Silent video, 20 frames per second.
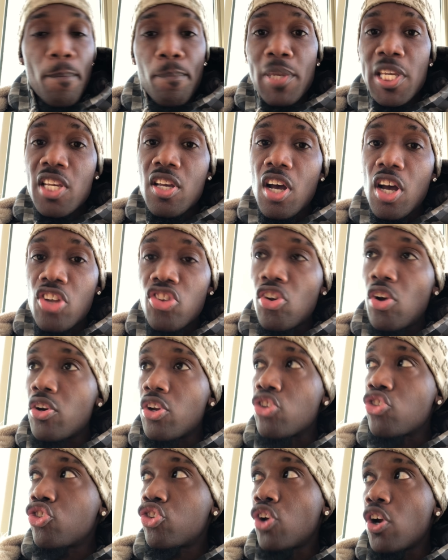Because on
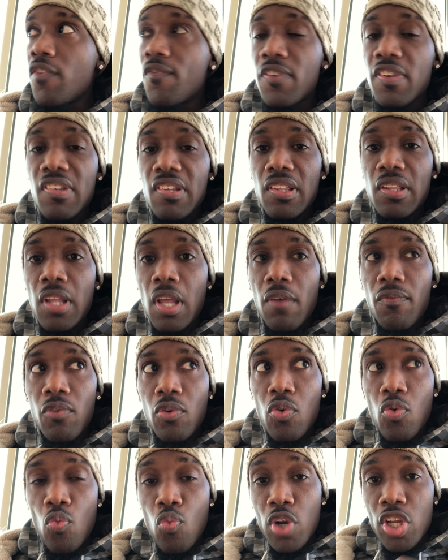a surface
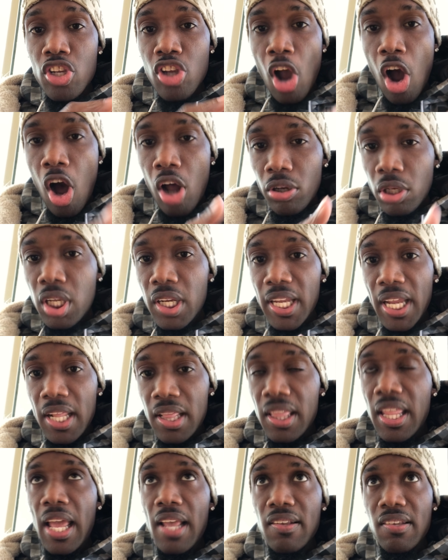level, when y'all look
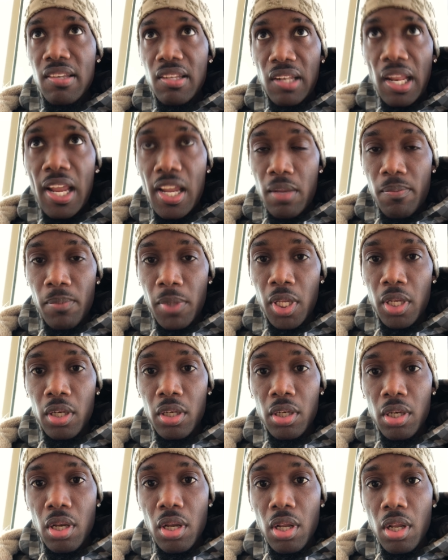at that
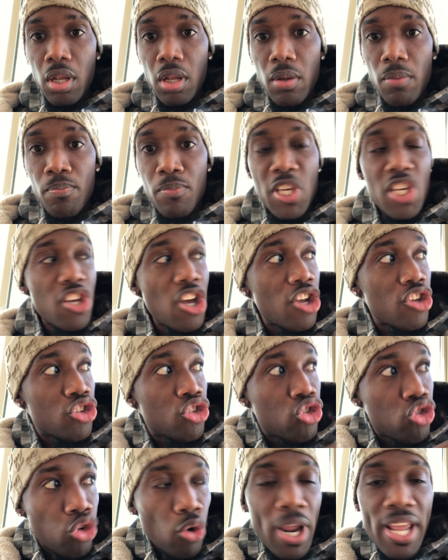statement, because
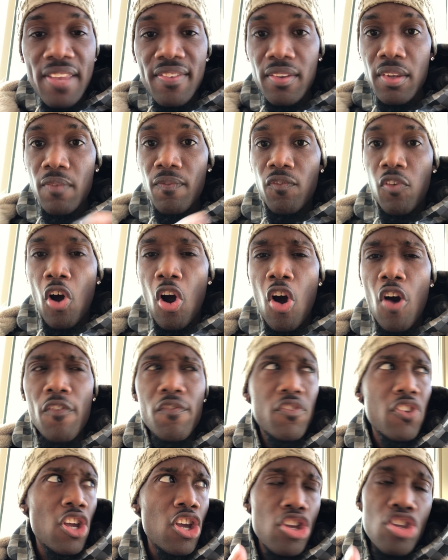Drake's
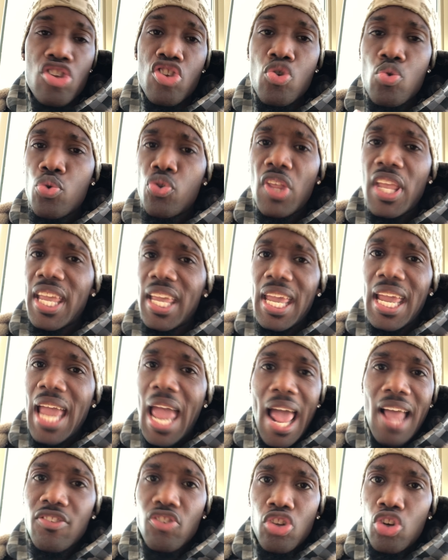involved, you think it
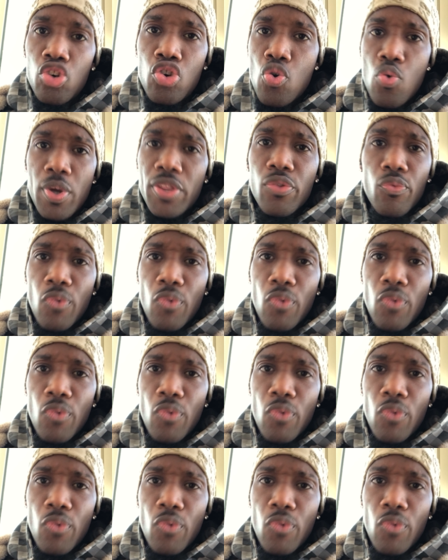has to do with